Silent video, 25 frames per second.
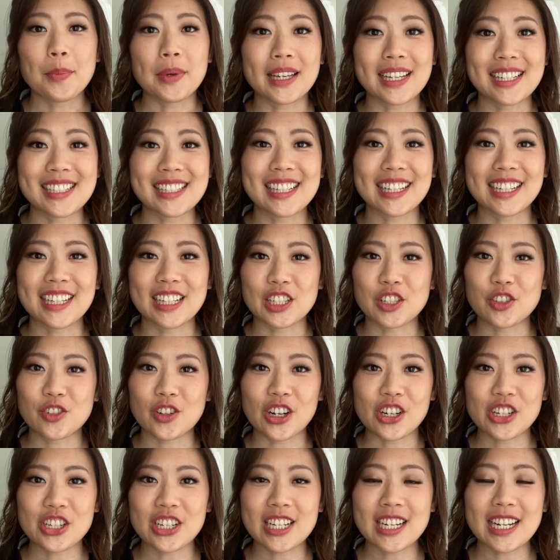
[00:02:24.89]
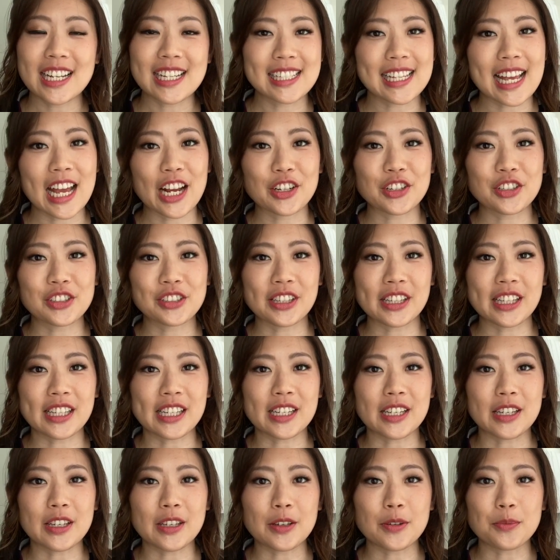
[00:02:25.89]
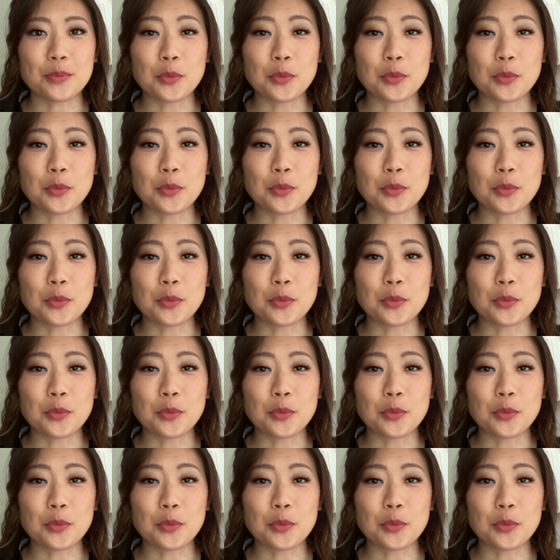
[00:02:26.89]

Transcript: because the construction is actually